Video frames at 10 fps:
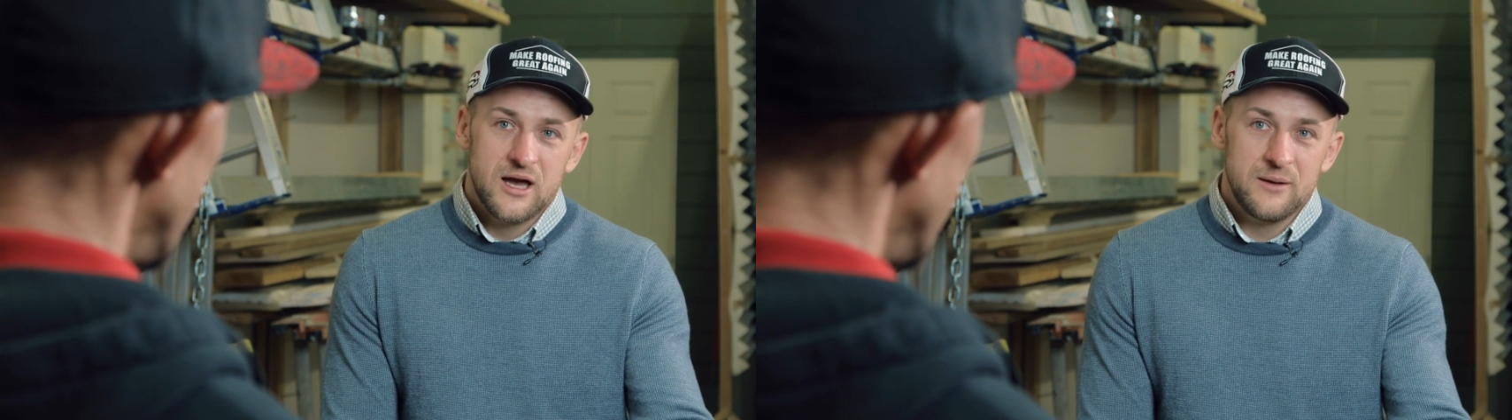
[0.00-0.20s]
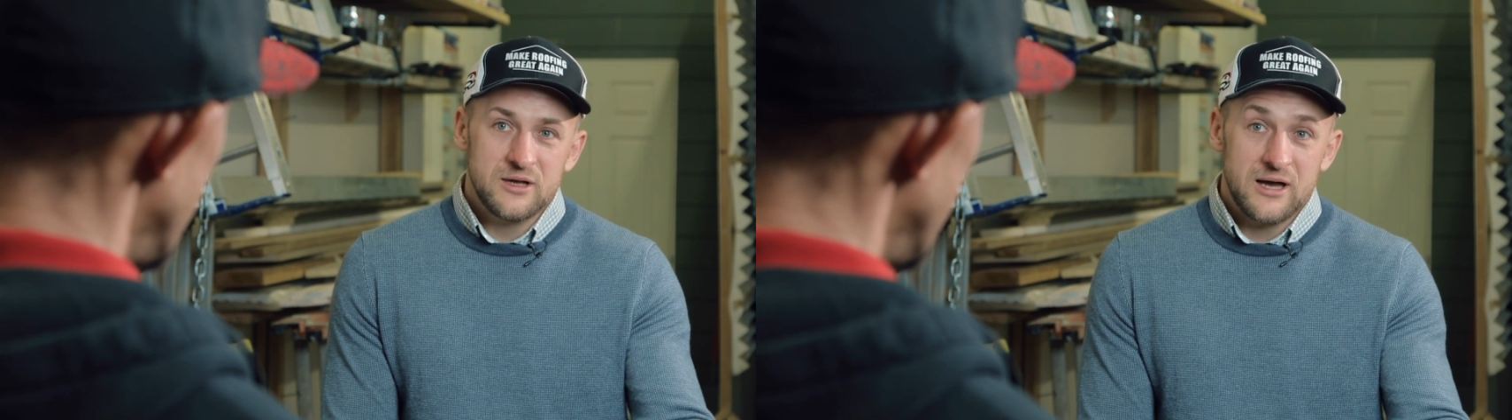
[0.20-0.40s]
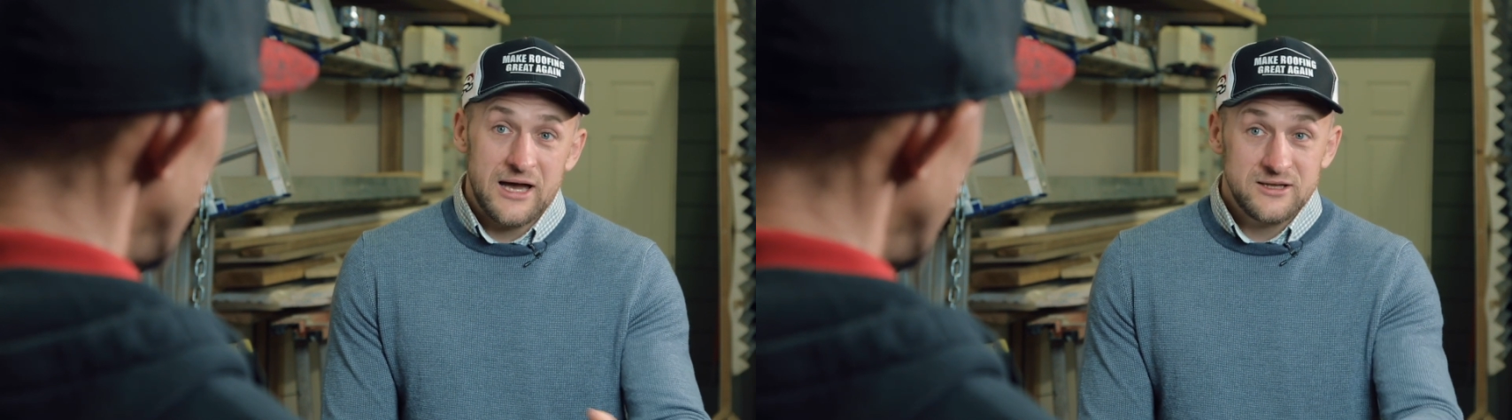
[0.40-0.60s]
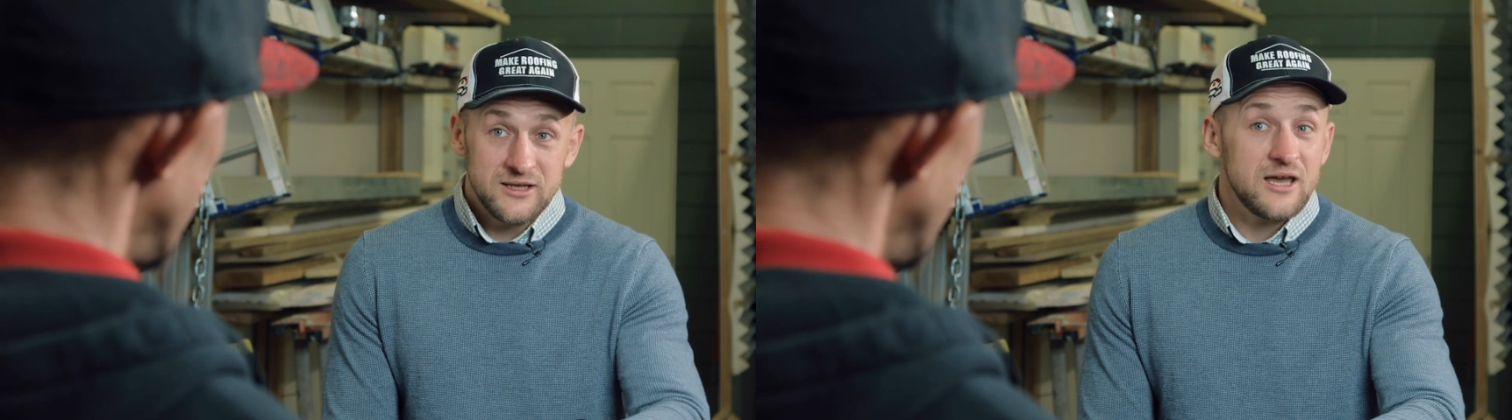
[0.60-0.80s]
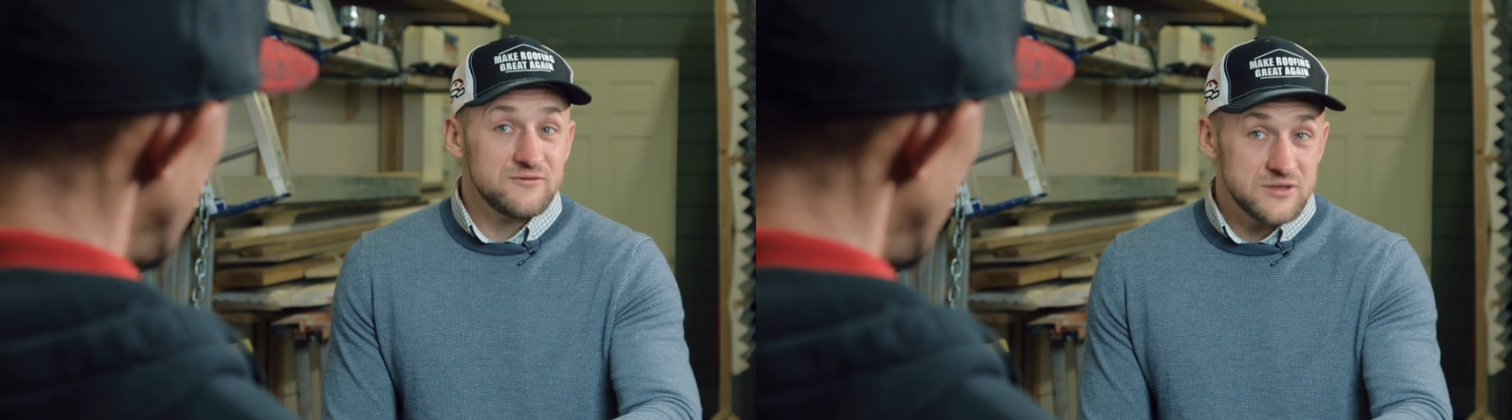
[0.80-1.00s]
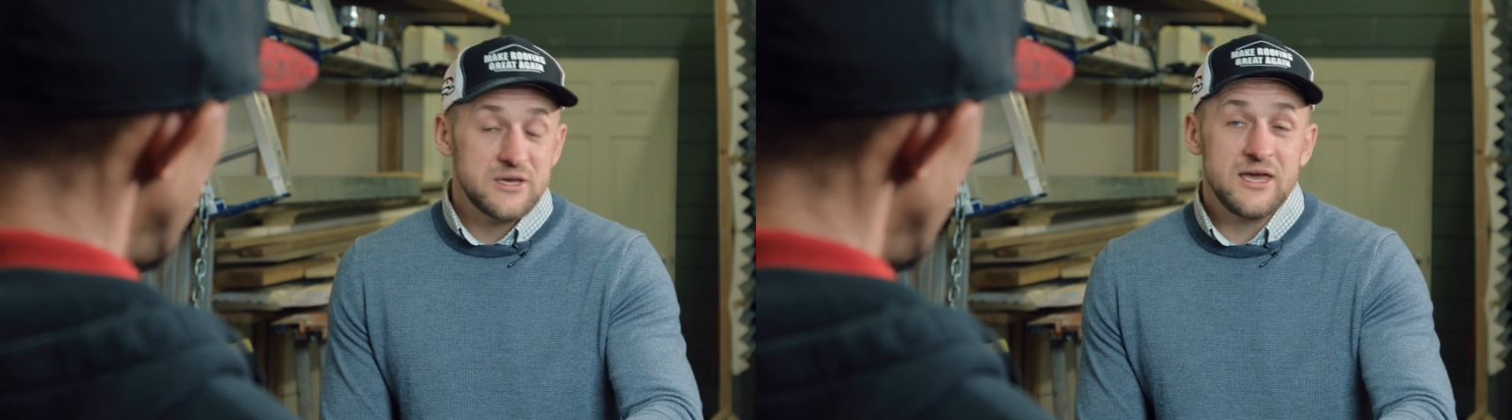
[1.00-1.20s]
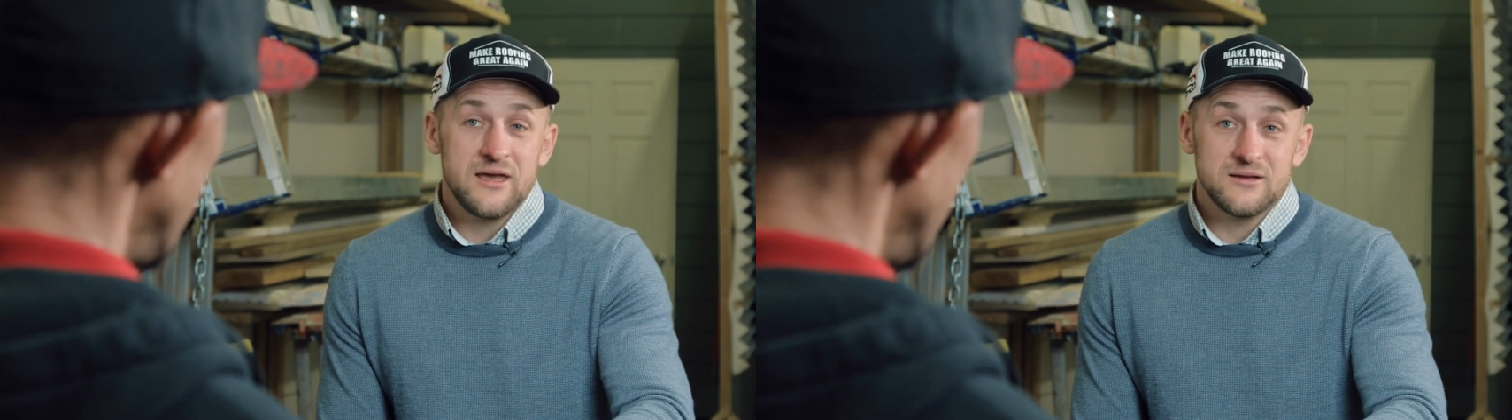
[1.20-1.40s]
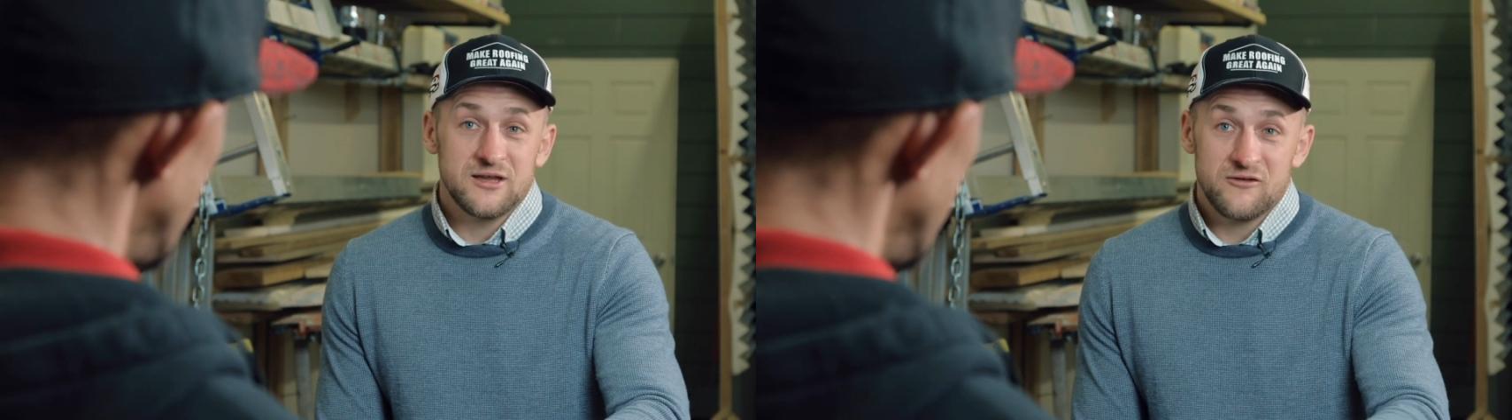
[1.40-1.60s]
I mean, I did have some
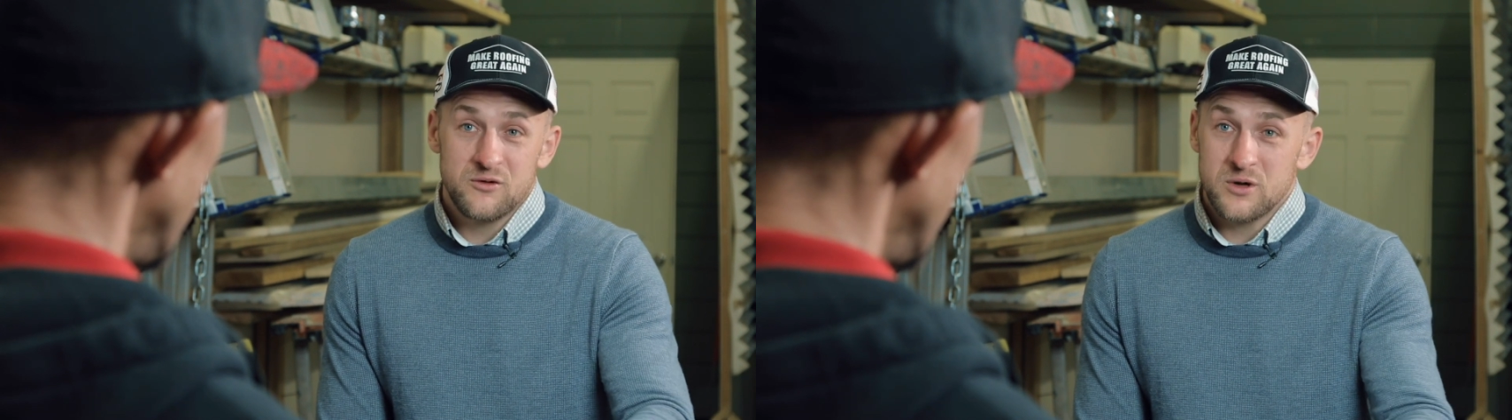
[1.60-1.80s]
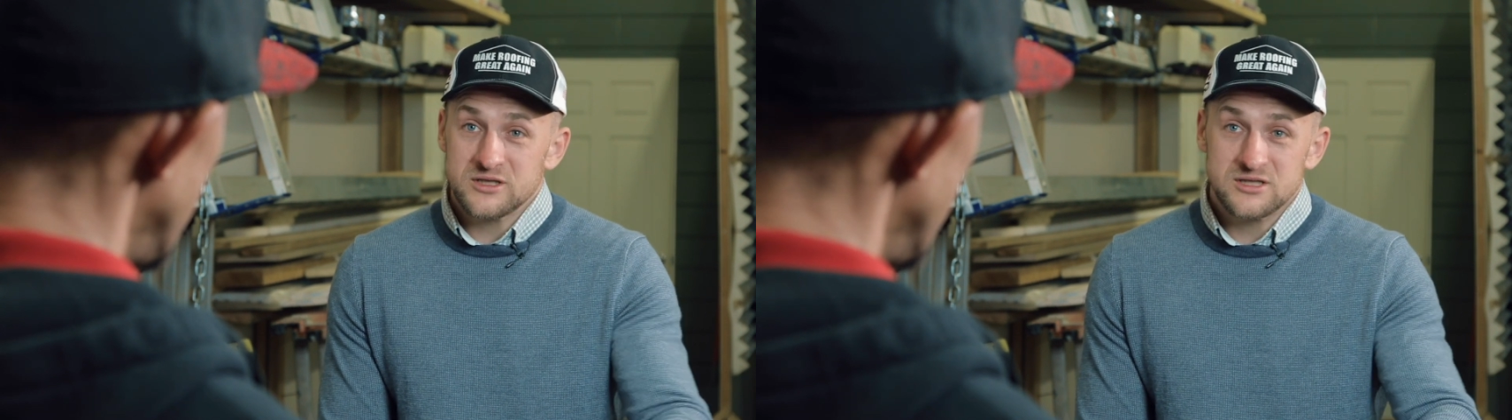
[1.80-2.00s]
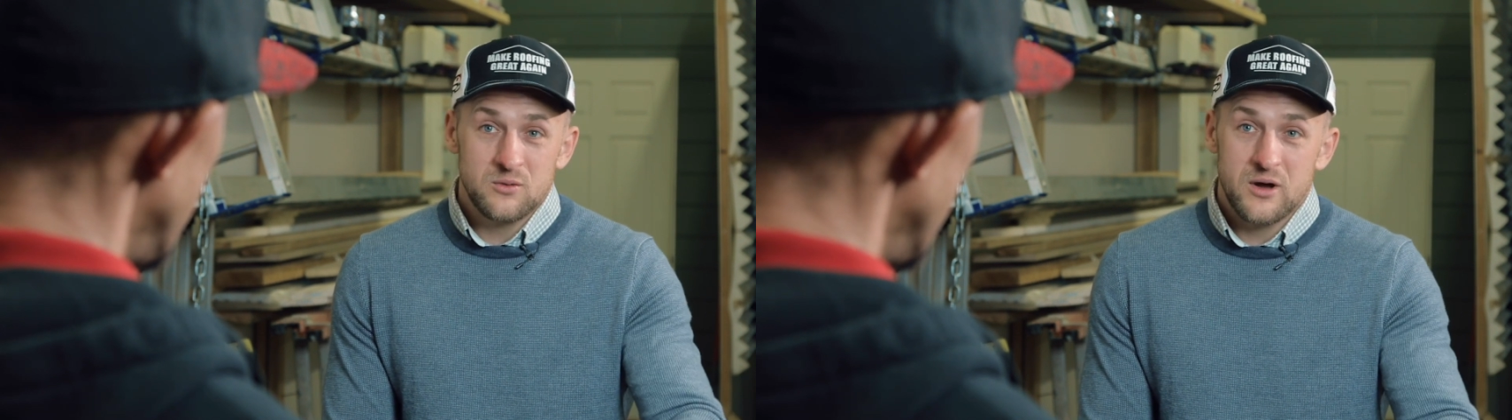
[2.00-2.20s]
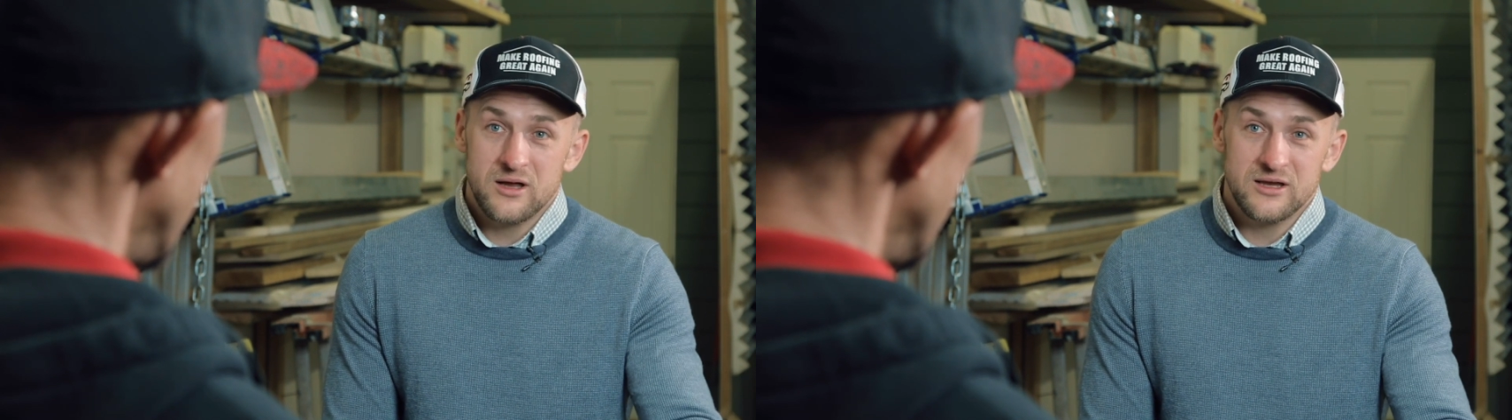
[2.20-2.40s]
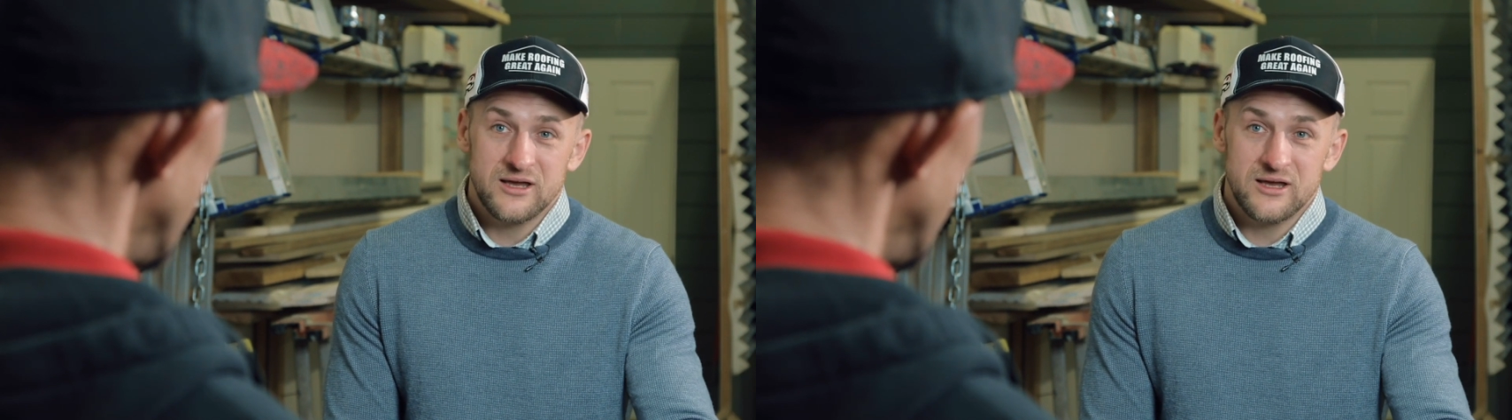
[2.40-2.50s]
hate every once in a while.